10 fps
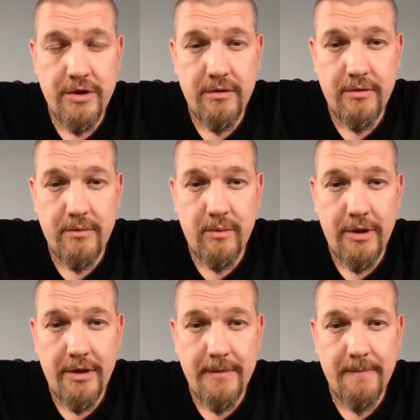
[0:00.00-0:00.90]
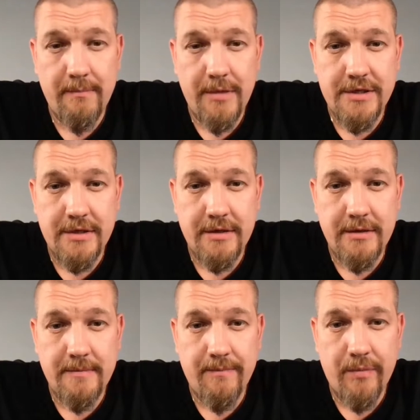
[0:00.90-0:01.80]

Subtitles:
and we basically